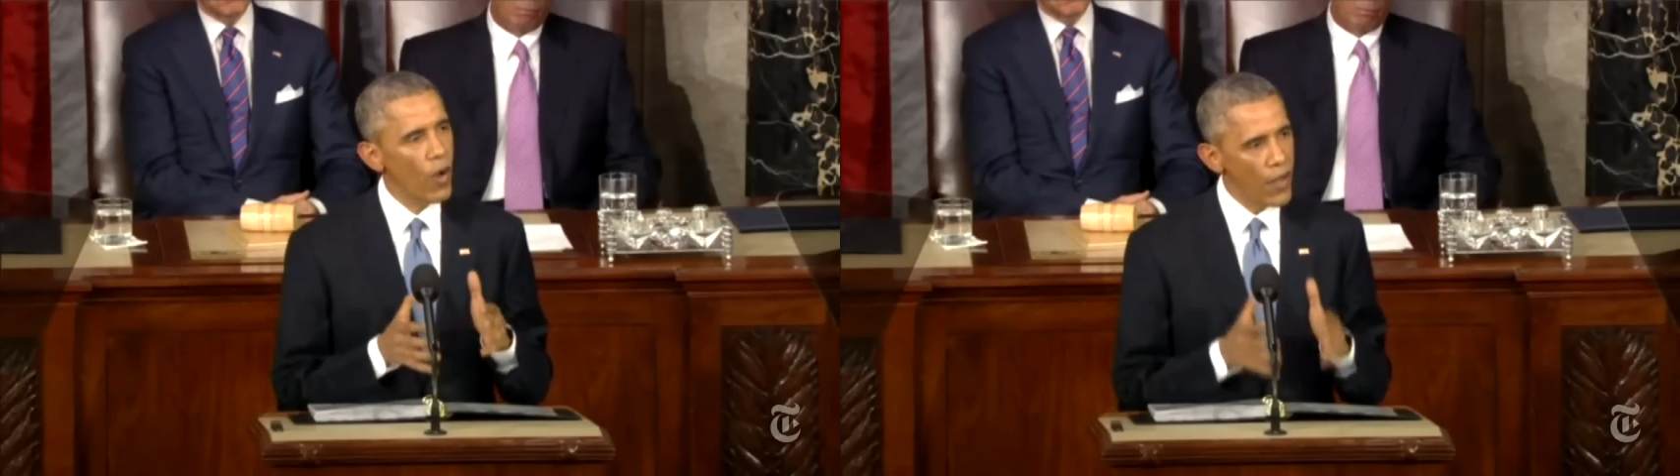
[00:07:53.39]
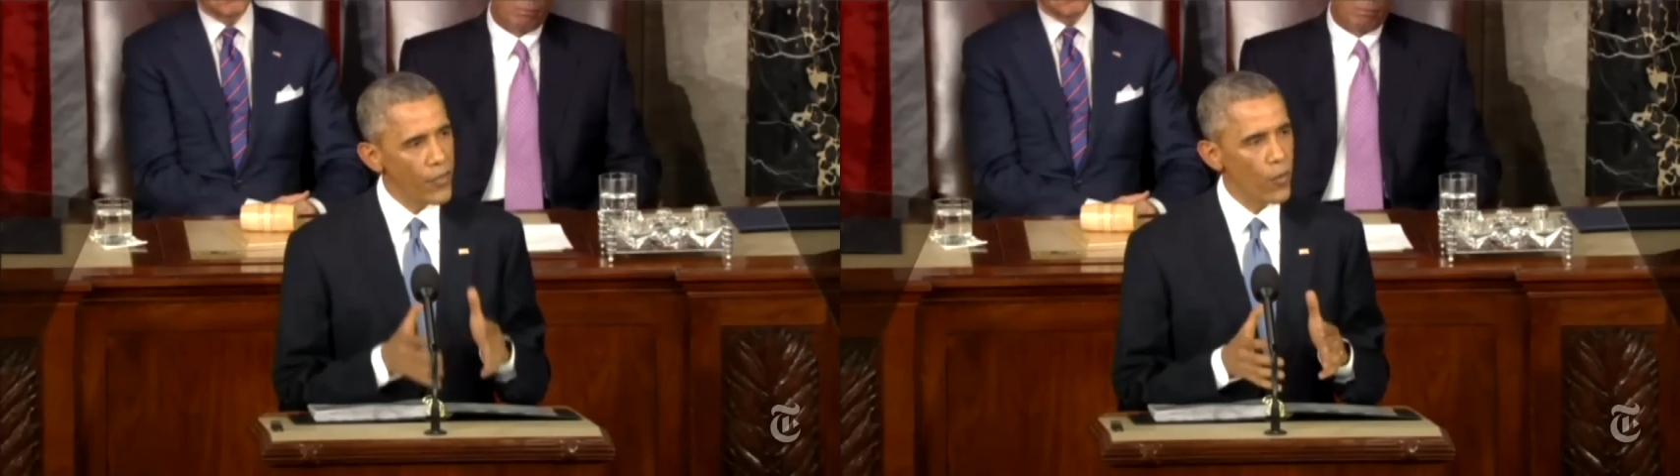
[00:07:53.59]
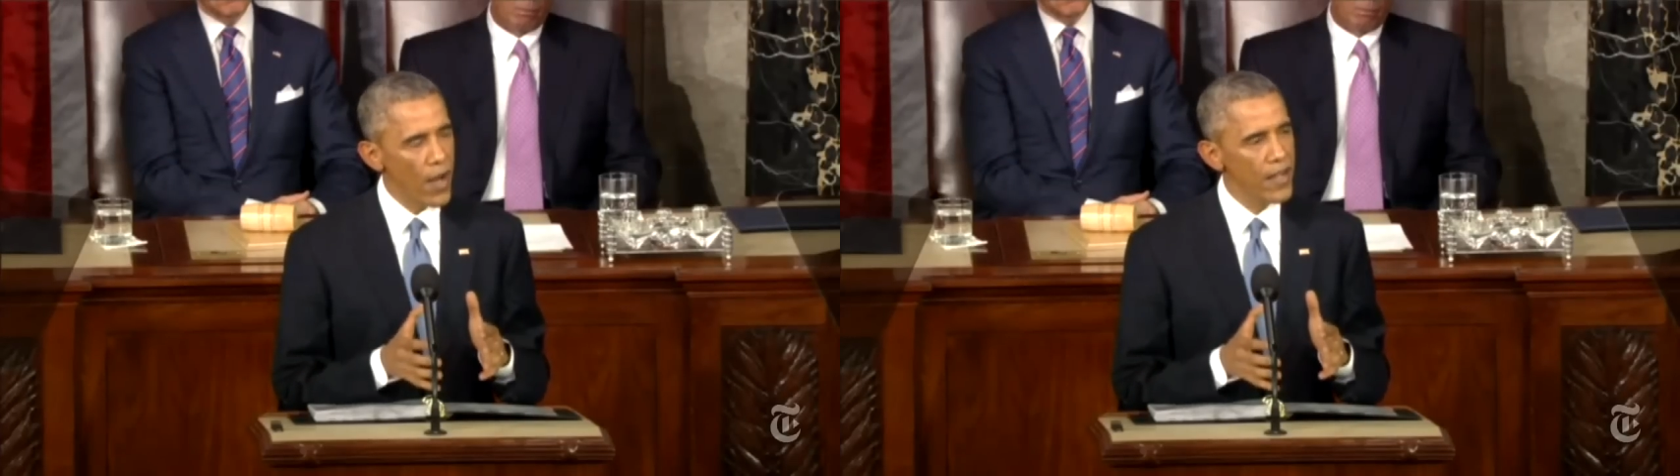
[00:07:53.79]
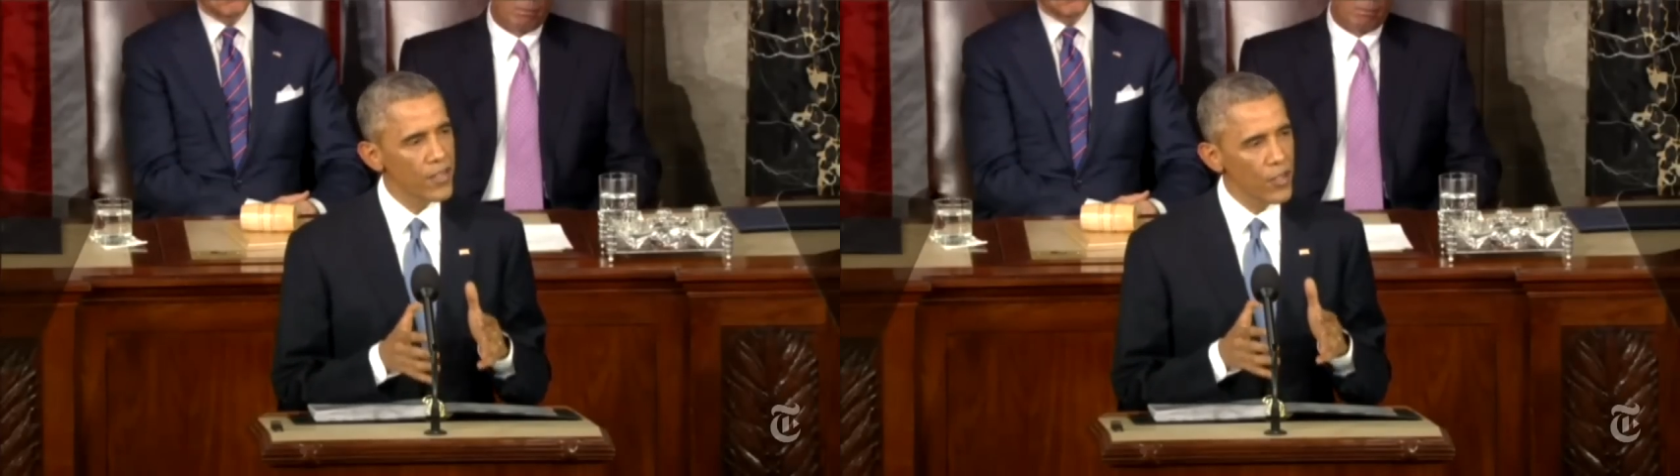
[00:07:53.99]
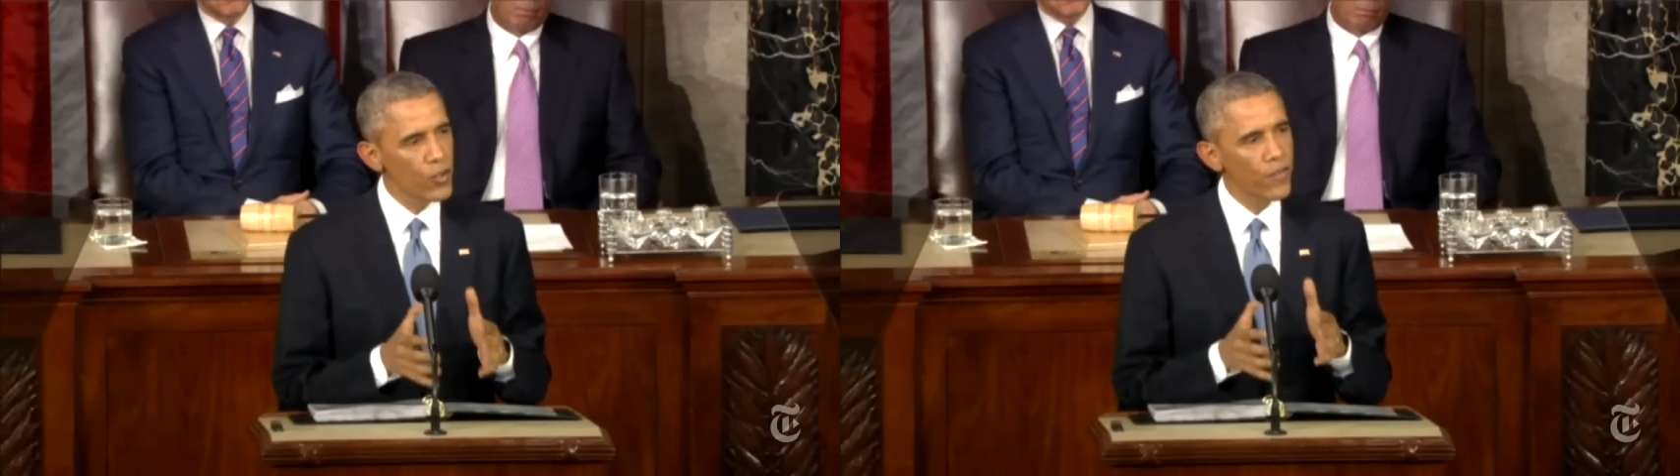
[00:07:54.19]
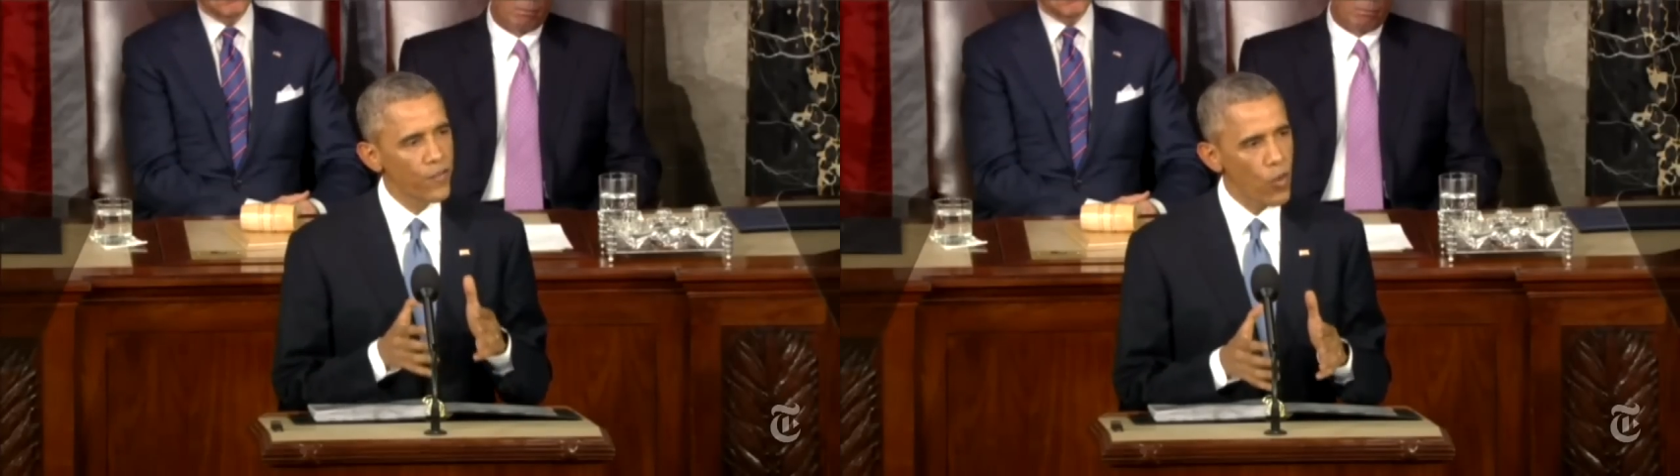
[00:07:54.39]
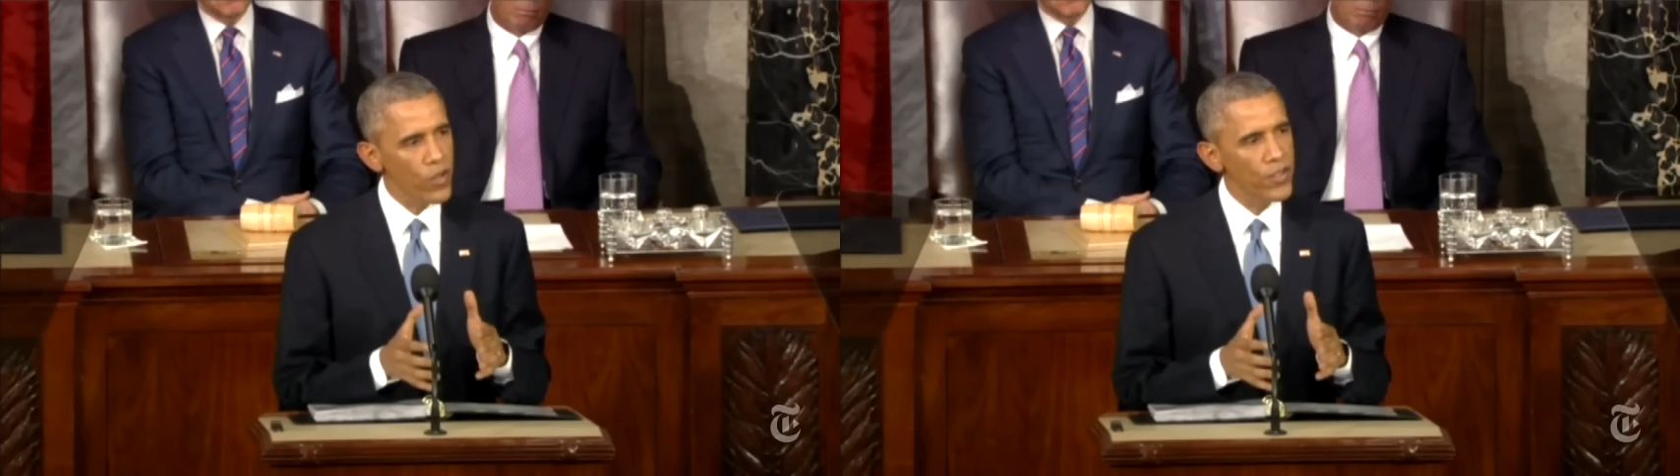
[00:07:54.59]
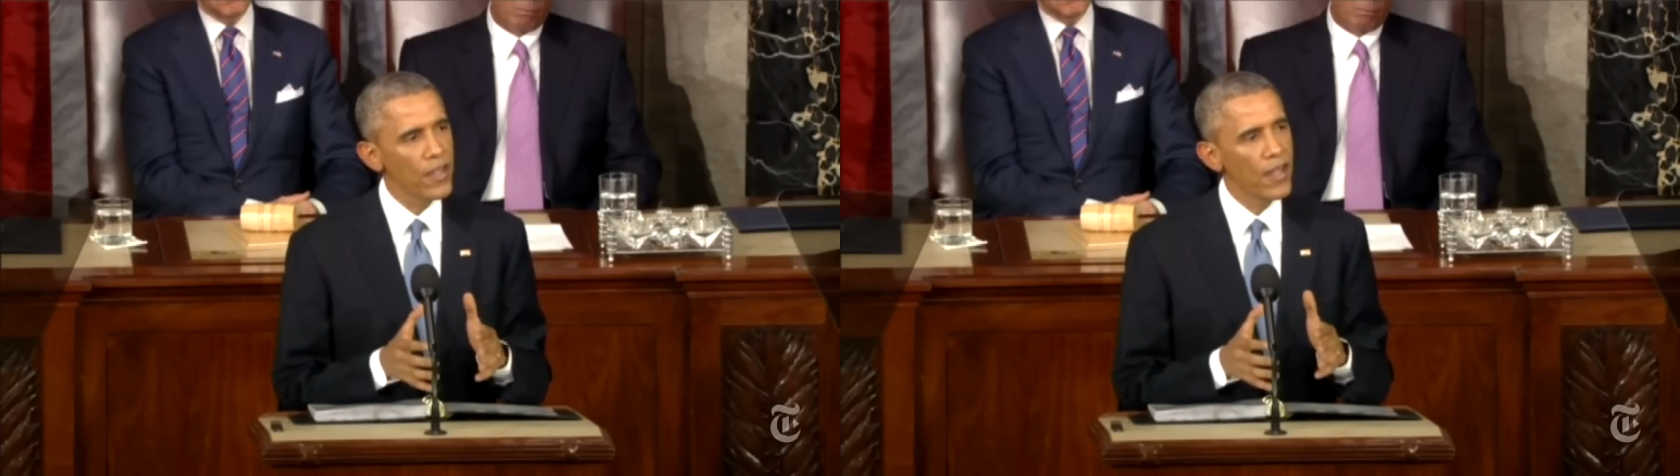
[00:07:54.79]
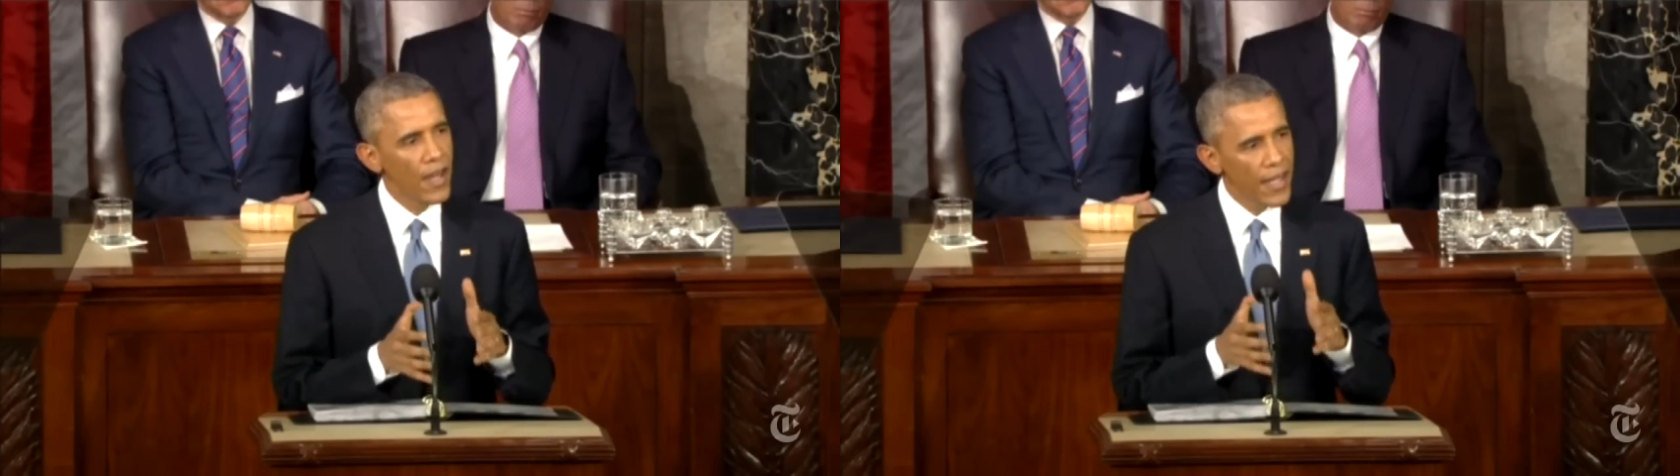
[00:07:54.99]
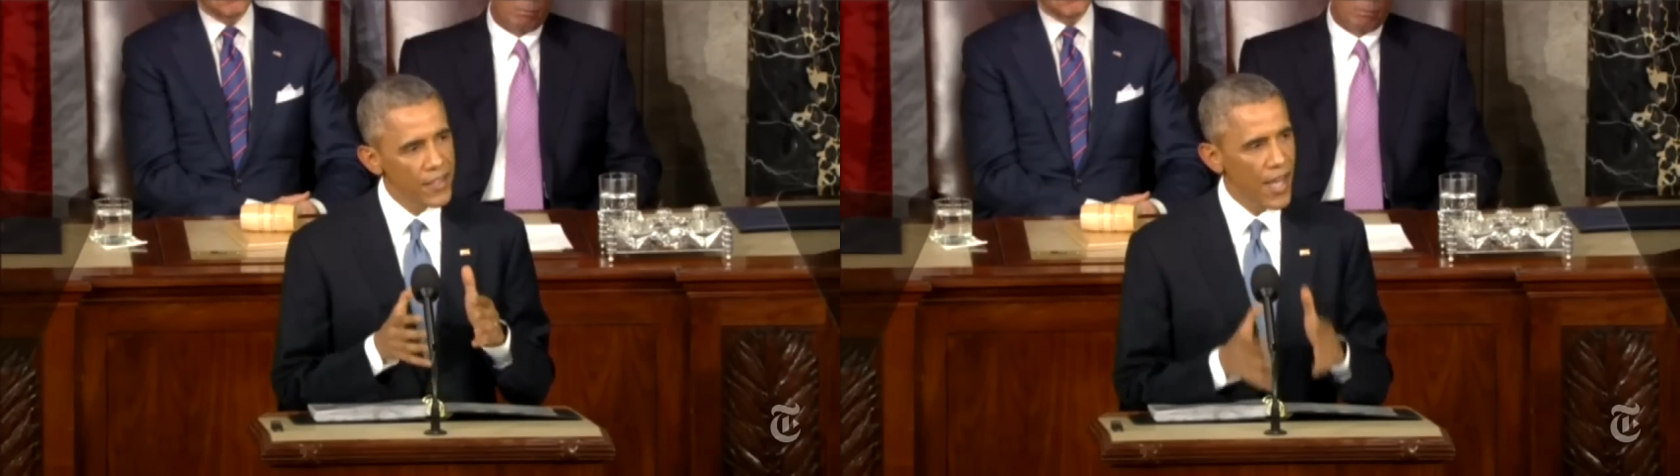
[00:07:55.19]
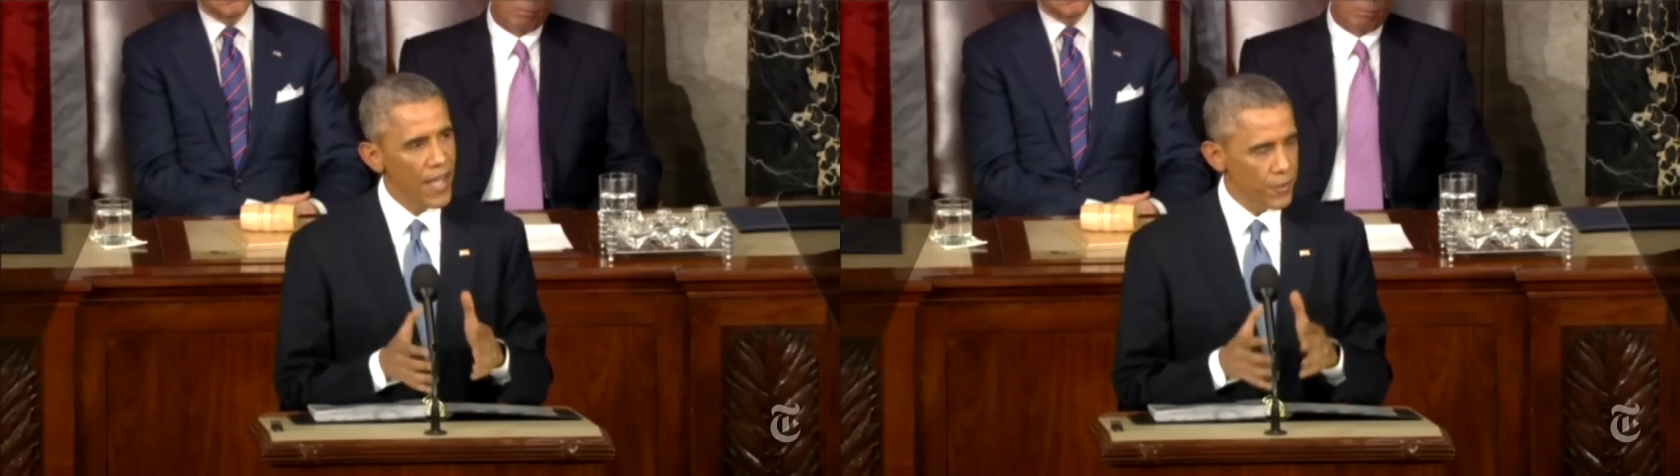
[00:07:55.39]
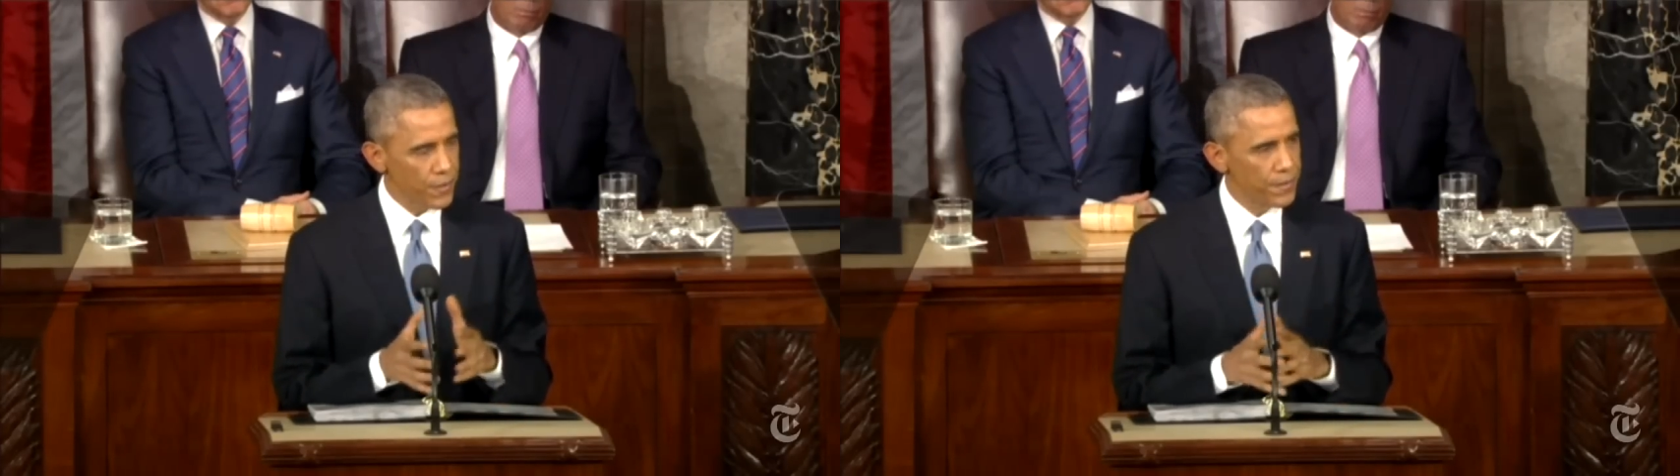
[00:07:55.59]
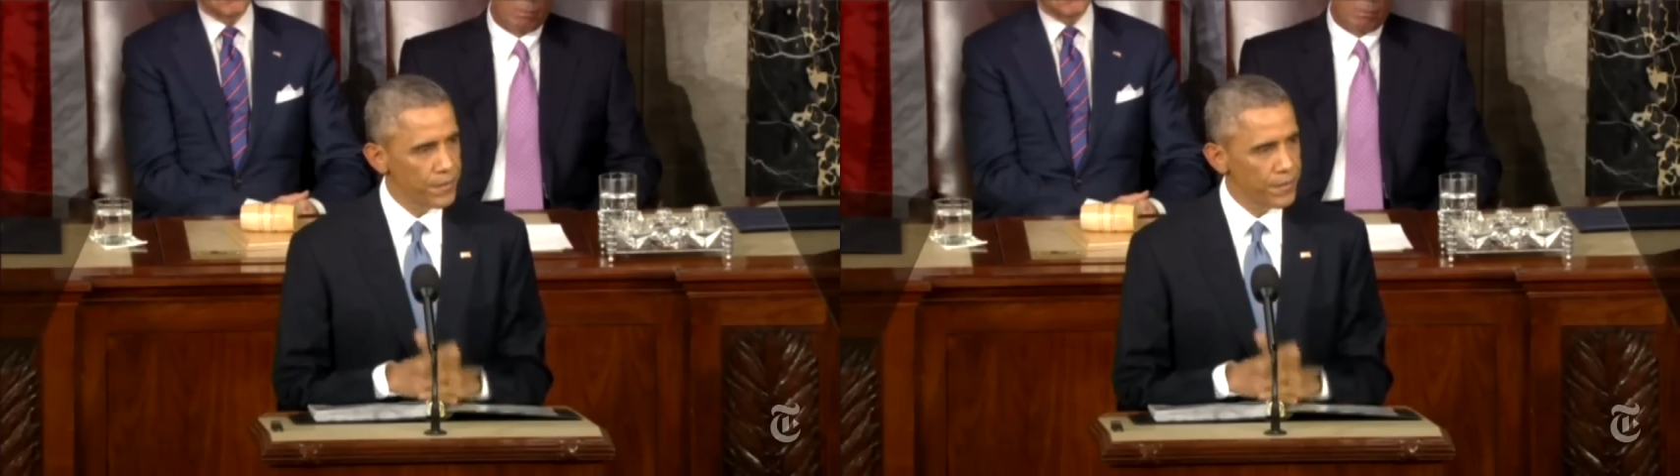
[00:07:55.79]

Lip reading: authorize the use of force against ISIL.